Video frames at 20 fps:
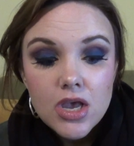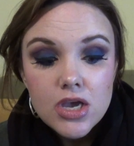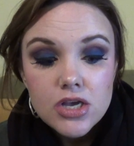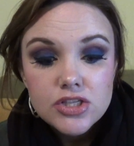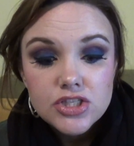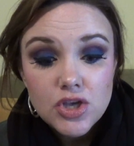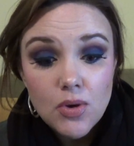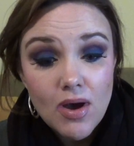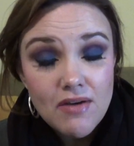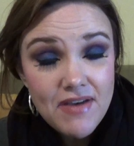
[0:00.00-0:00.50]

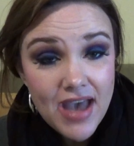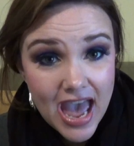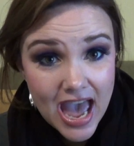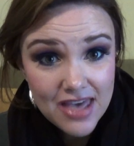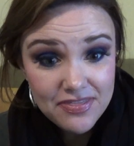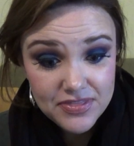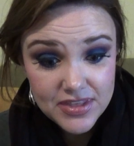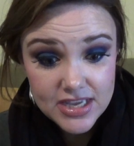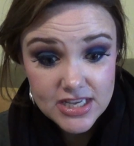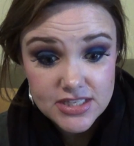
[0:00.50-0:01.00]
So I've
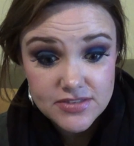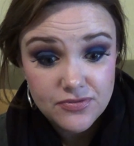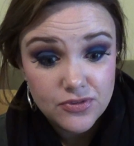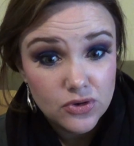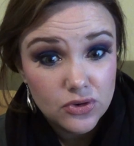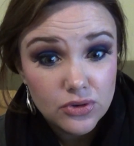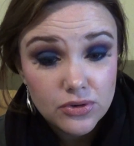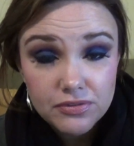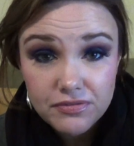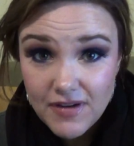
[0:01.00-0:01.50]
had these
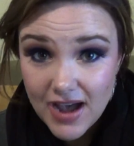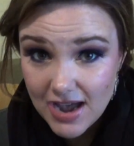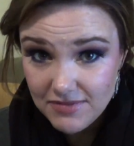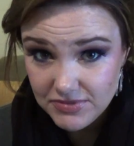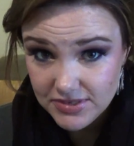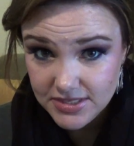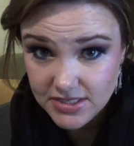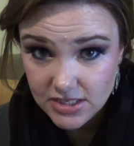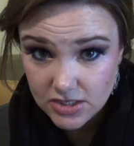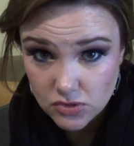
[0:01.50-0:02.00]
for 5
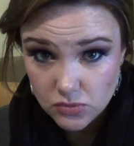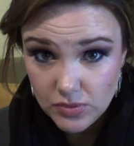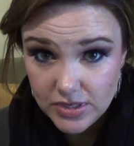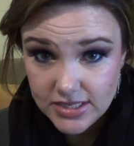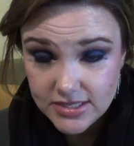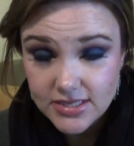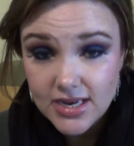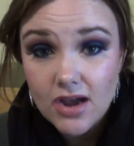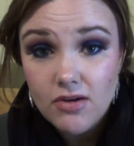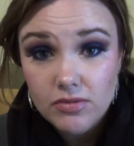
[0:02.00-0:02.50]
to 6
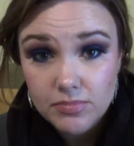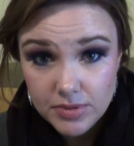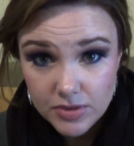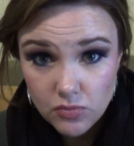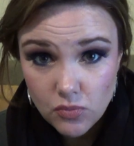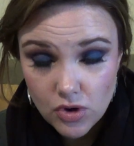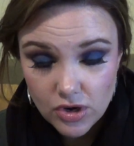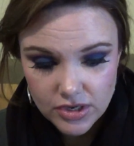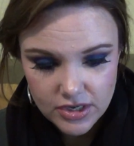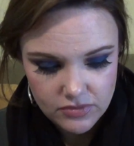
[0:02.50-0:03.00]
weeks now and
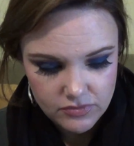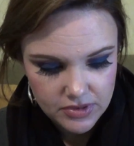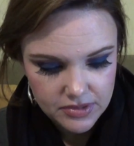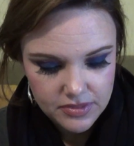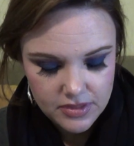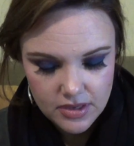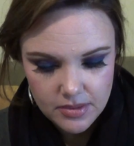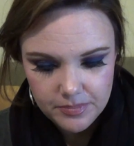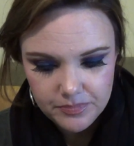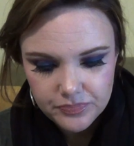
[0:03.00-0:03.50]
been working with
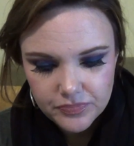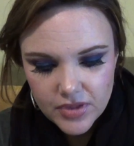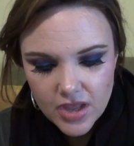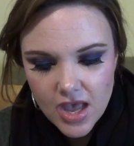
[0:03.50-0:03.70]
them.